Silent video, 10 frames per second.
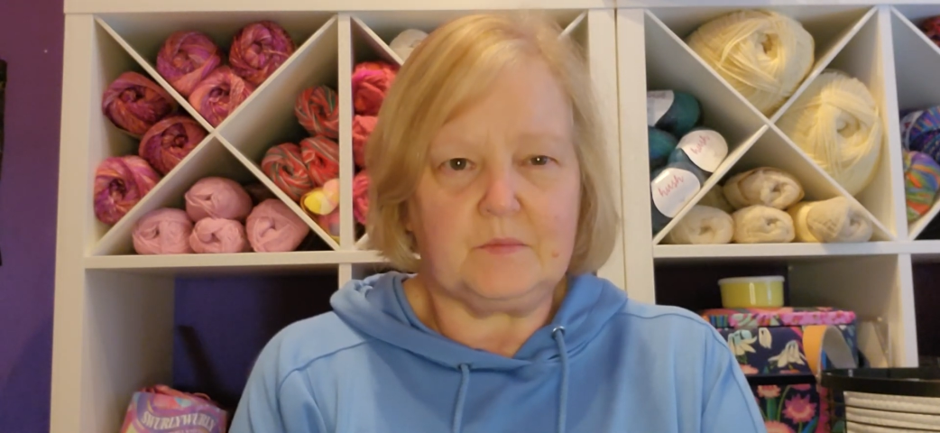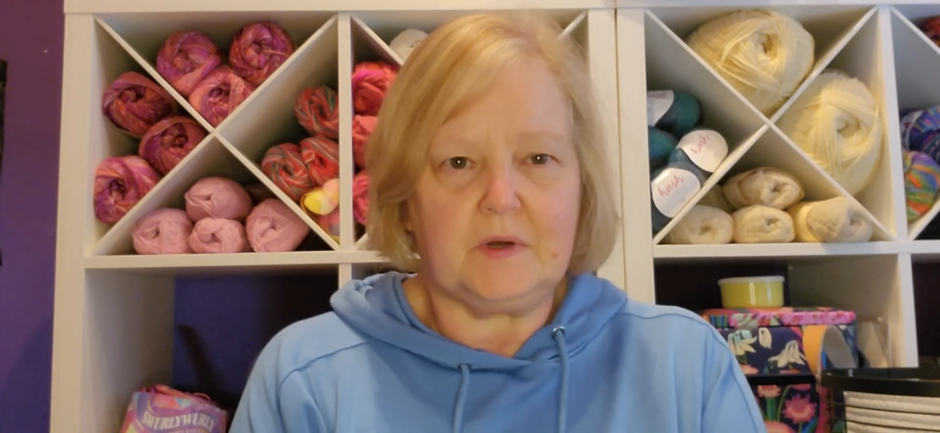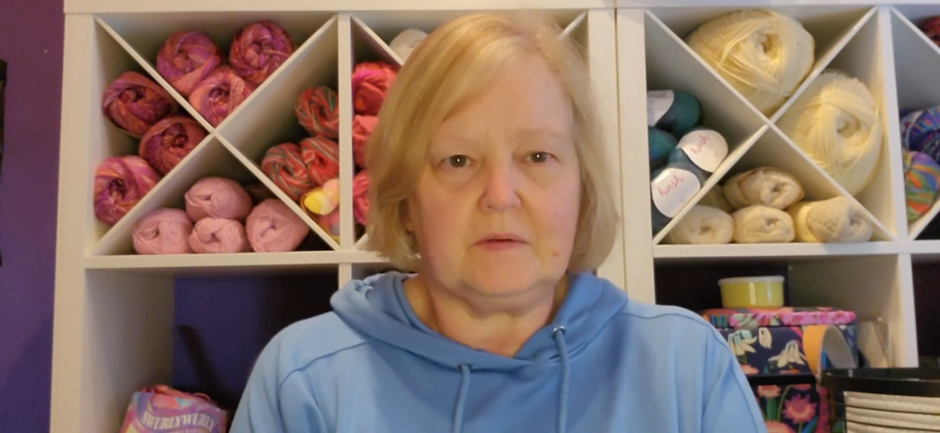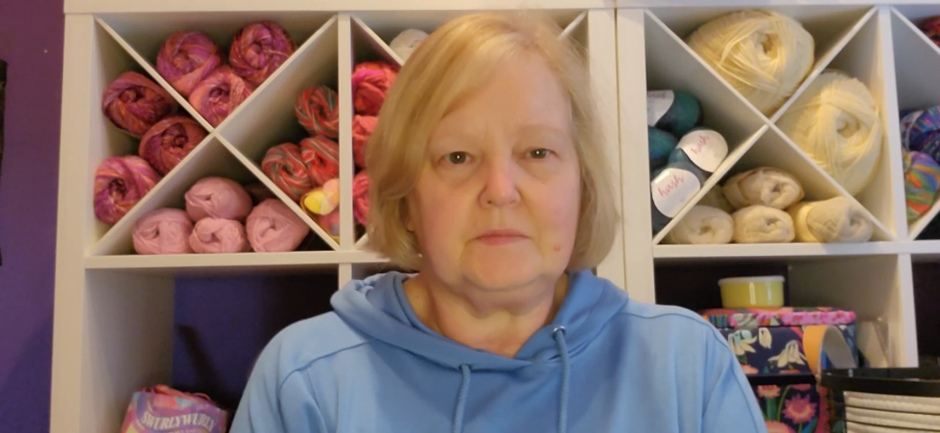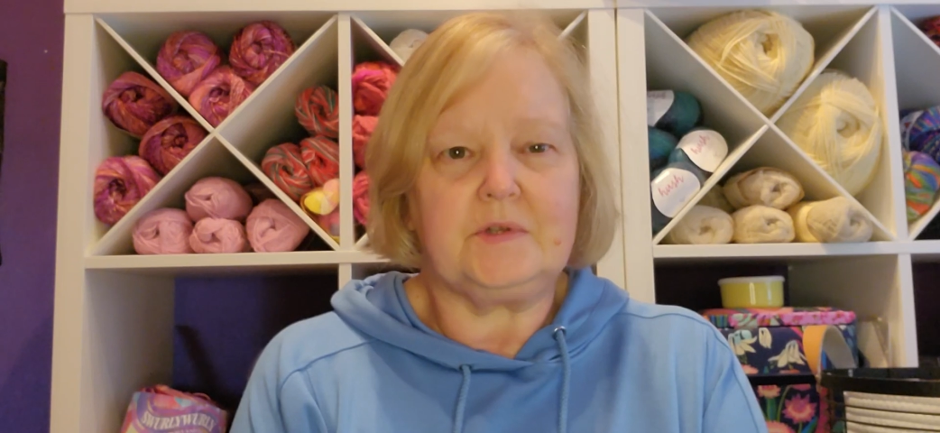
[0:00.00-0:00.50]

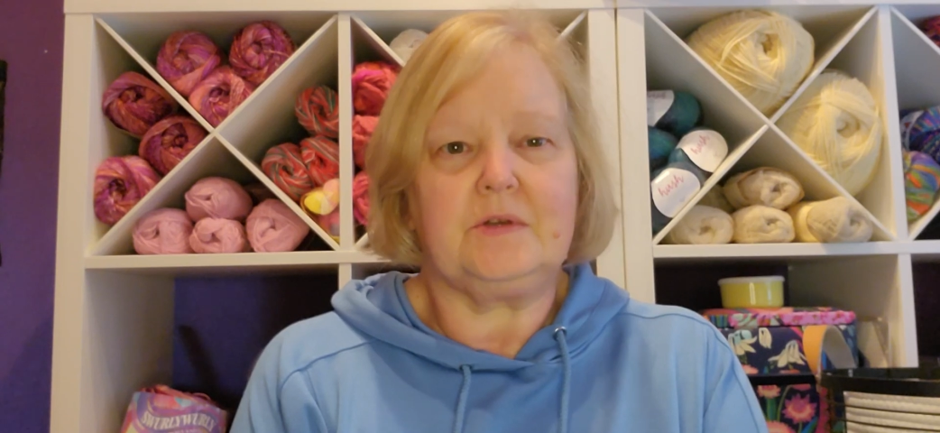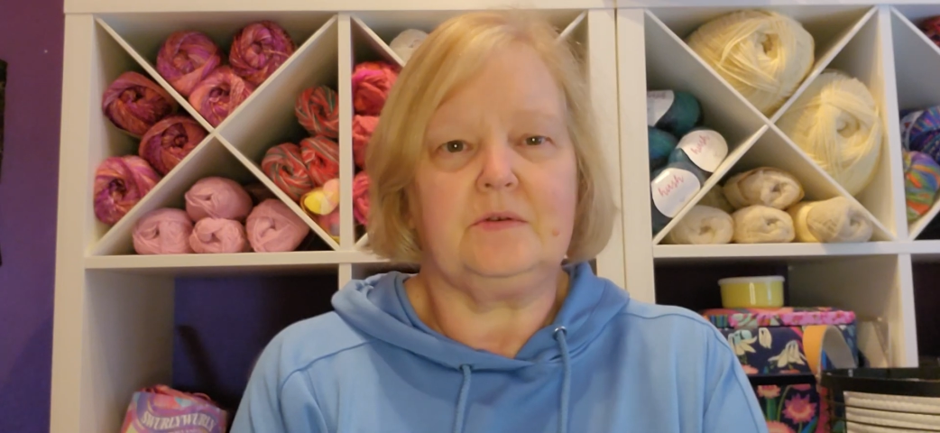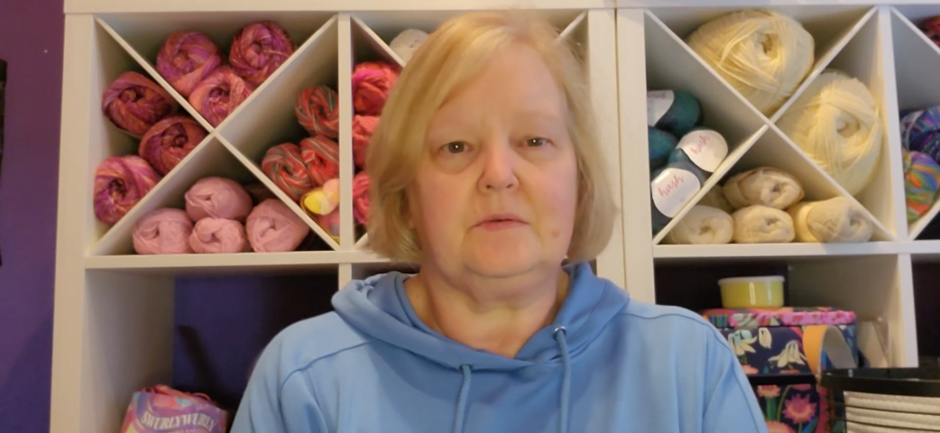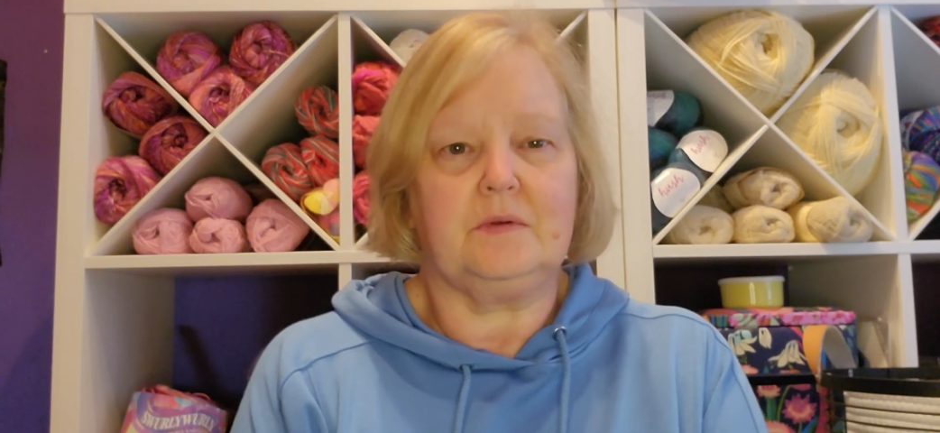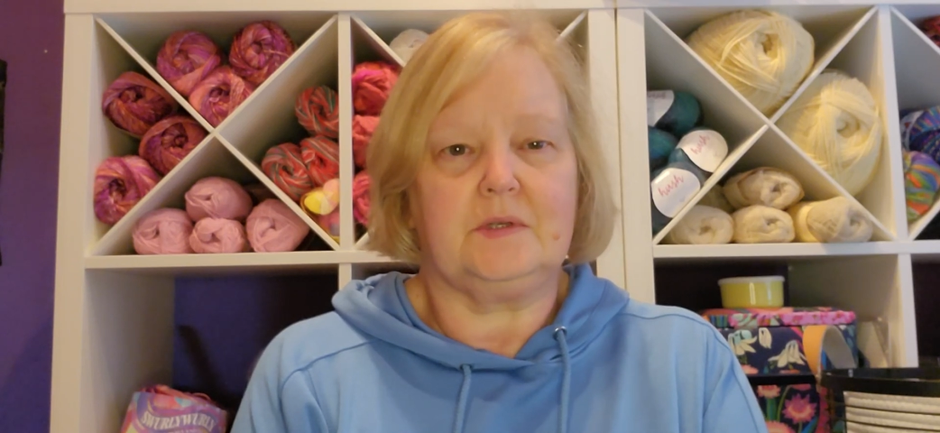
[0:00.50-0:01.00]
Welcome
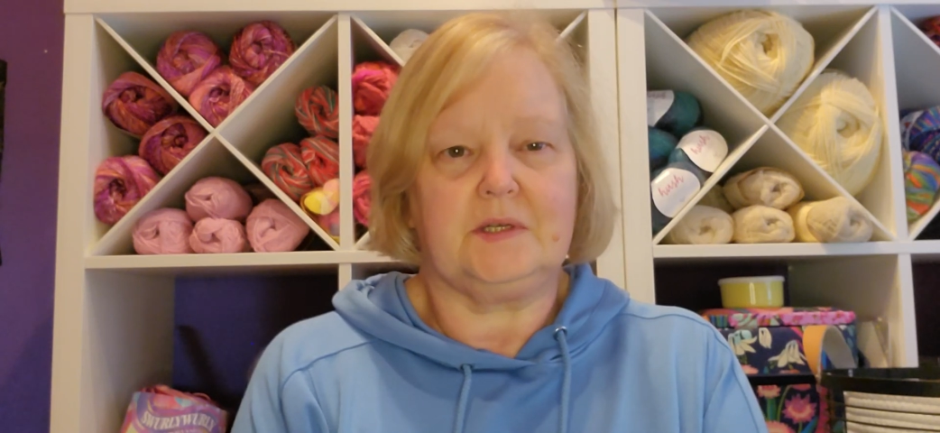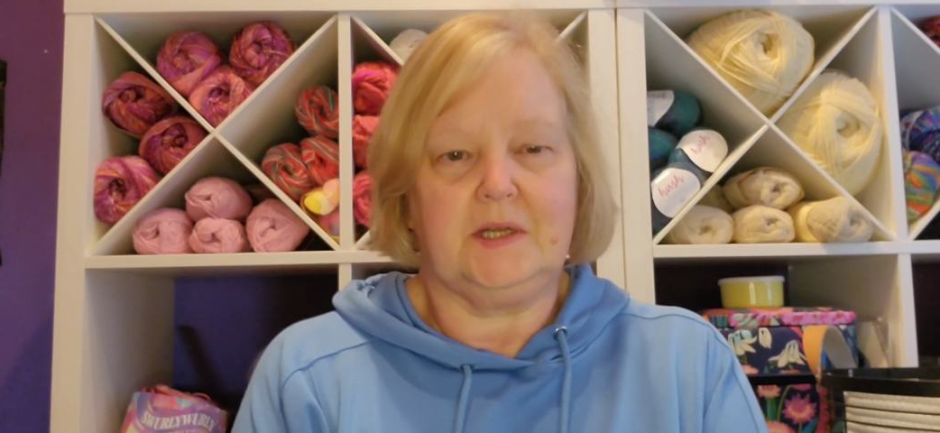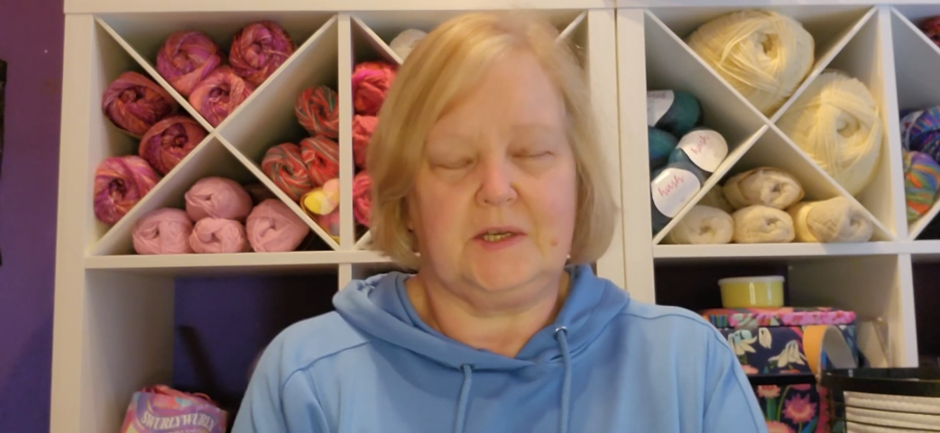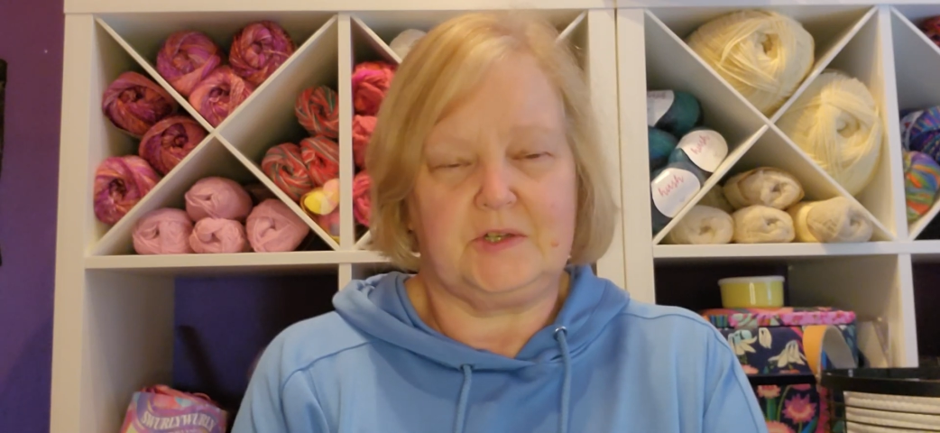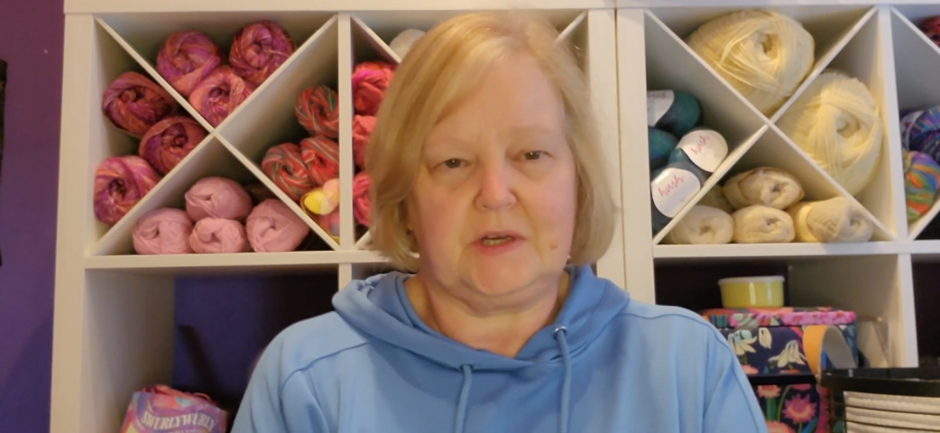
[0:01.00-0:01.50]
to
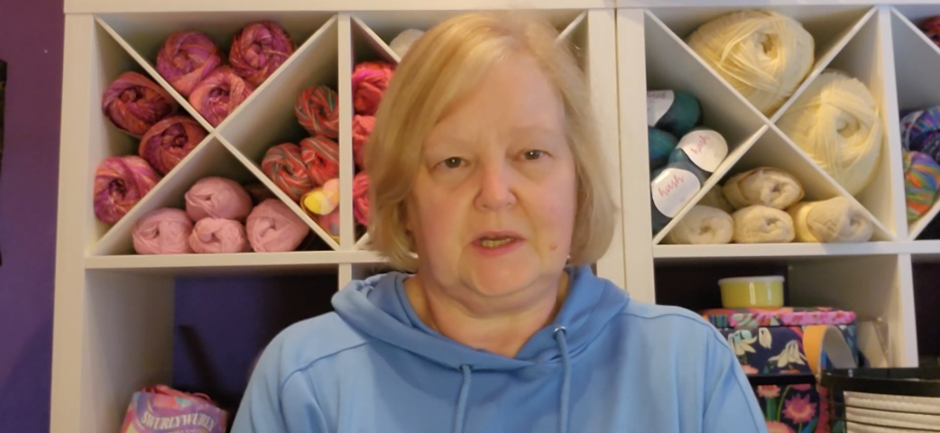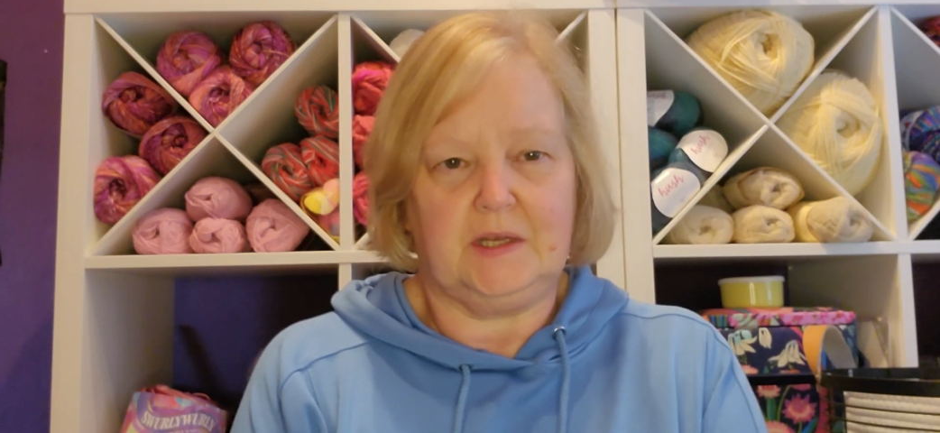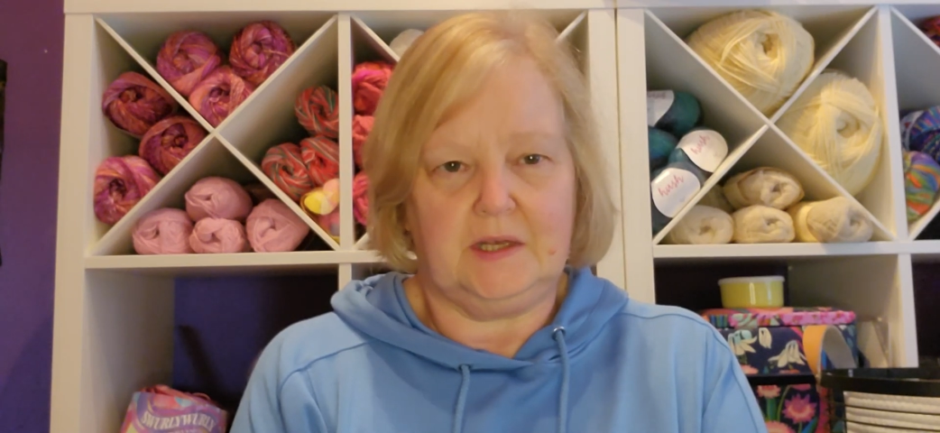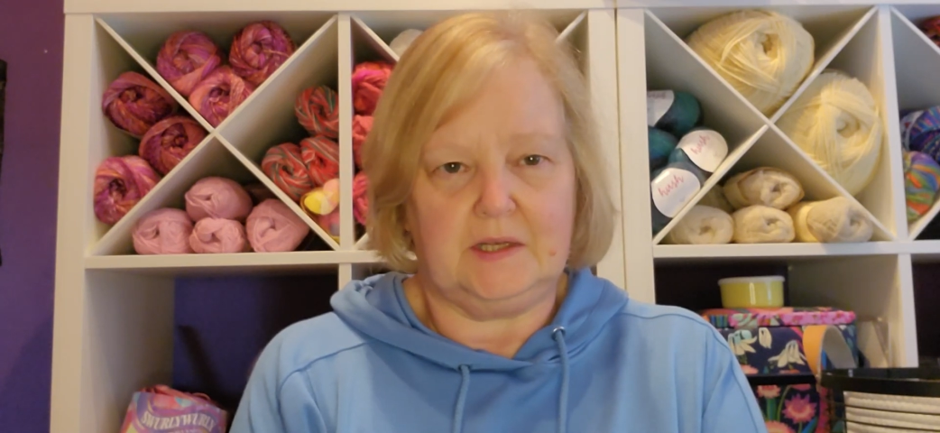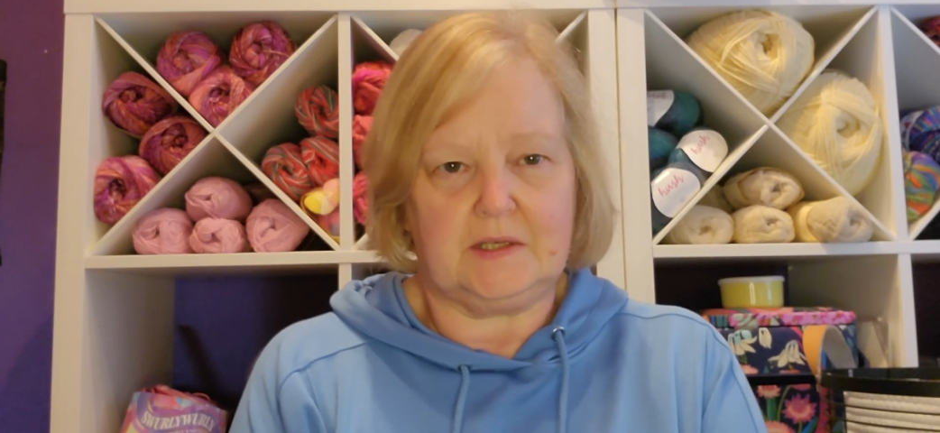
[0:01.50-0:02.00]
Denise Jane
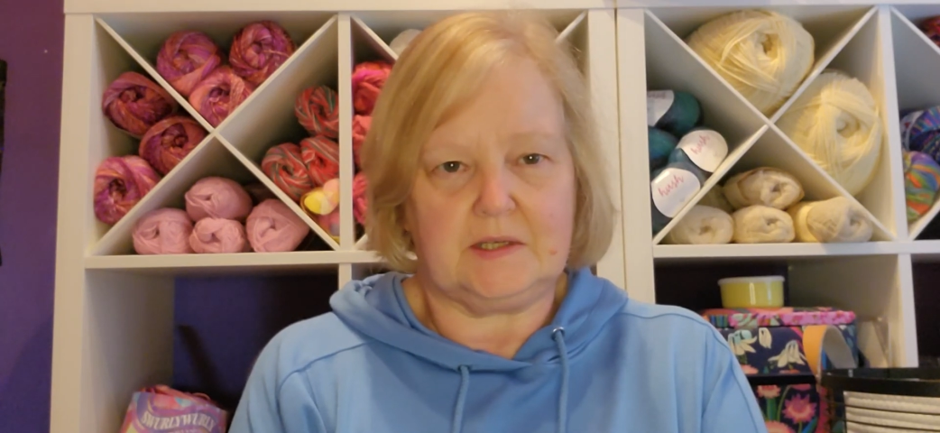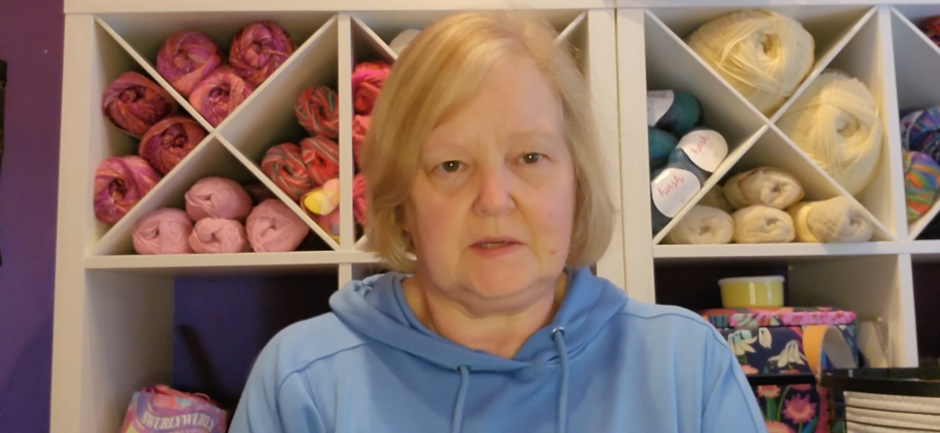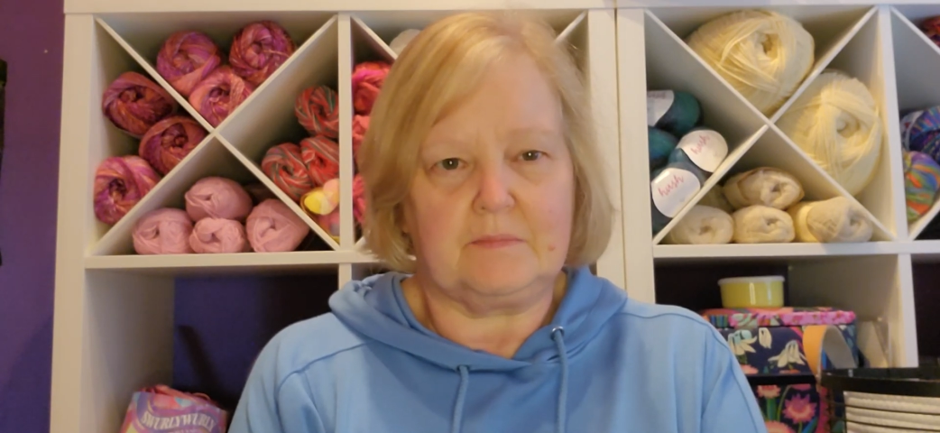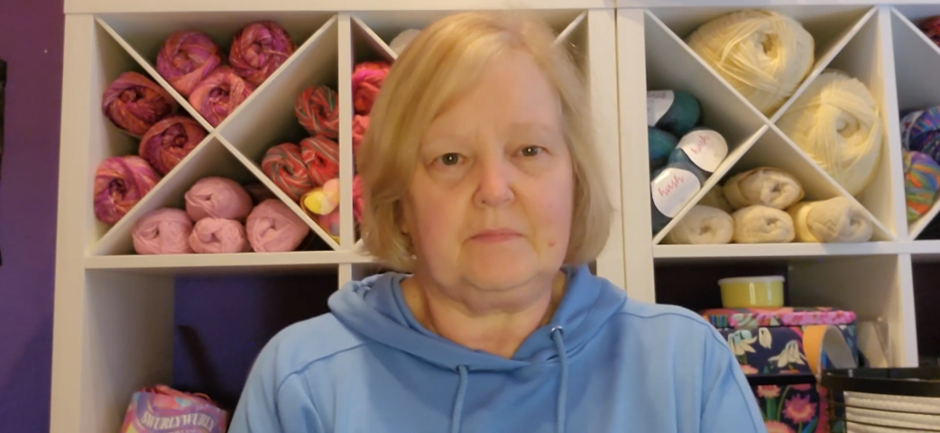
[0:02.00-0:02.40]
Knits.